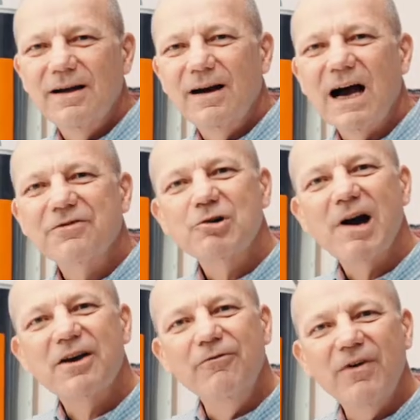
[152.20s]
After
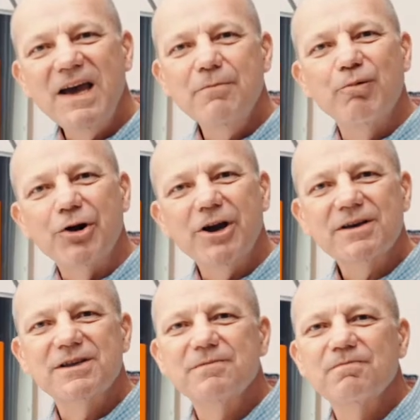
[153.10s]
our conveying
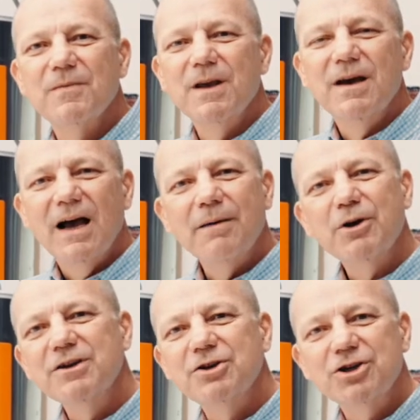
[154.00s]
products, I'm
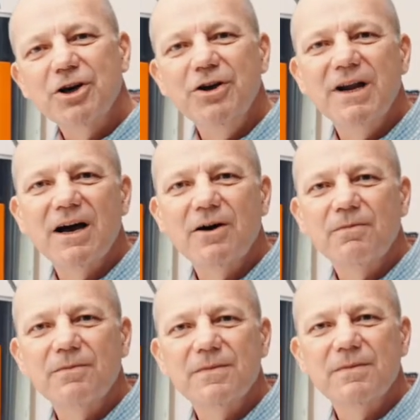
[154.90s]
going to show you now
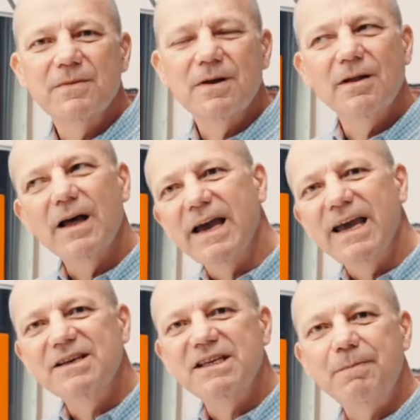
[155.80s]

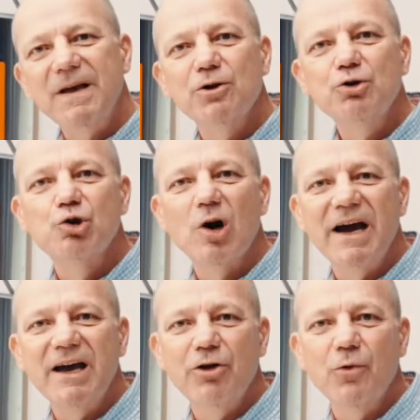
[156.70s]
a typical
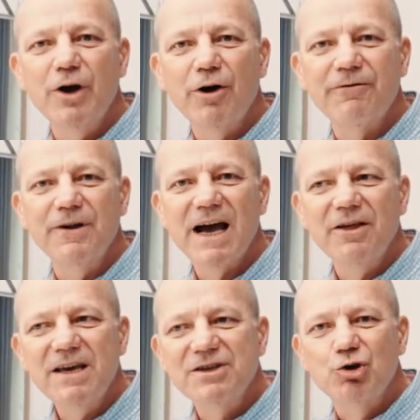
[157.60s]
dryer that we offer. Now,
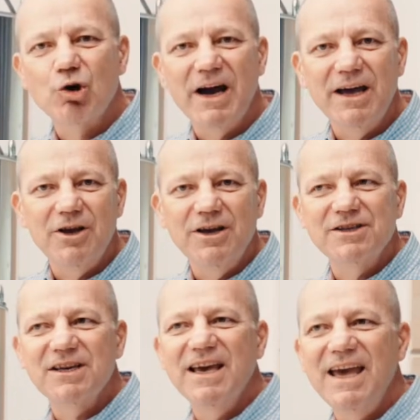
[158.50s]
this dryer that you
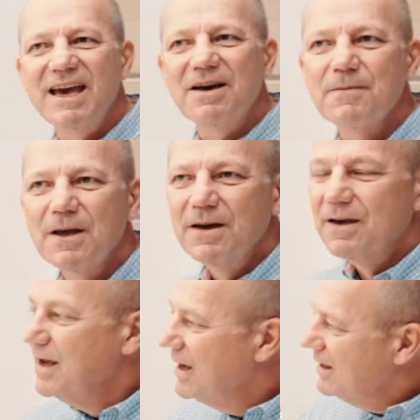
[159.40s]
see here
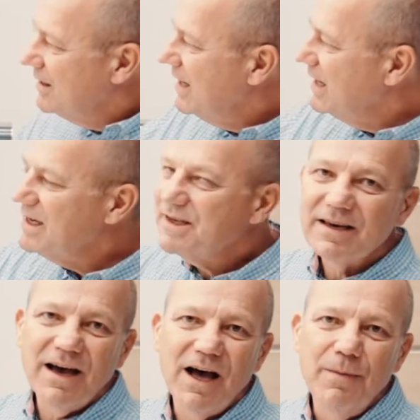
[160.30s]
is
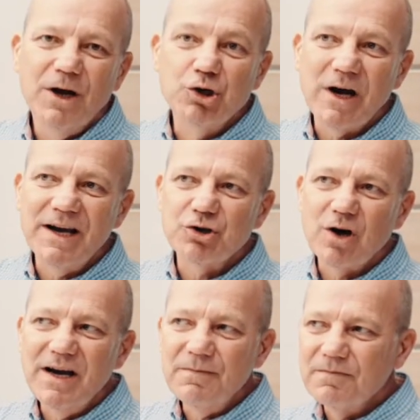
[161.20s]
a
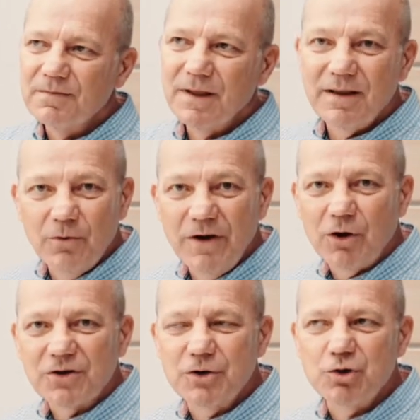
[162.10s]
dryer. We've
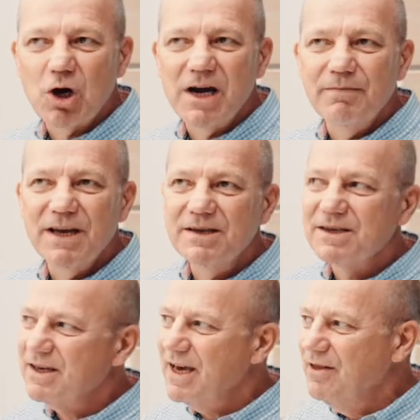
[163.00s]
got two drying
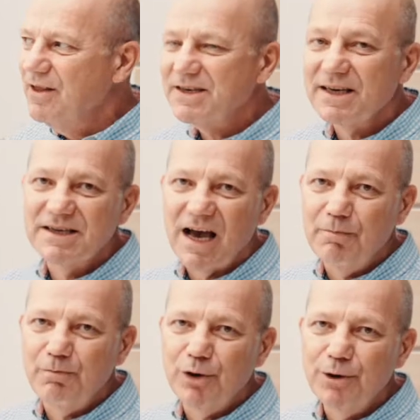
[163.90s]
bins in this
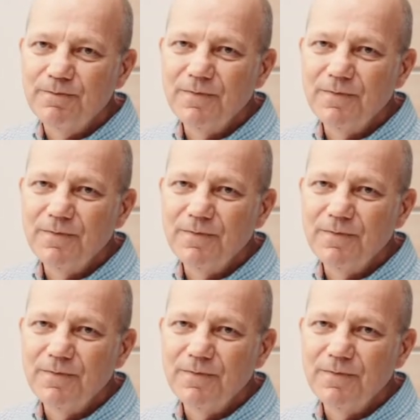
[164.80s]
example.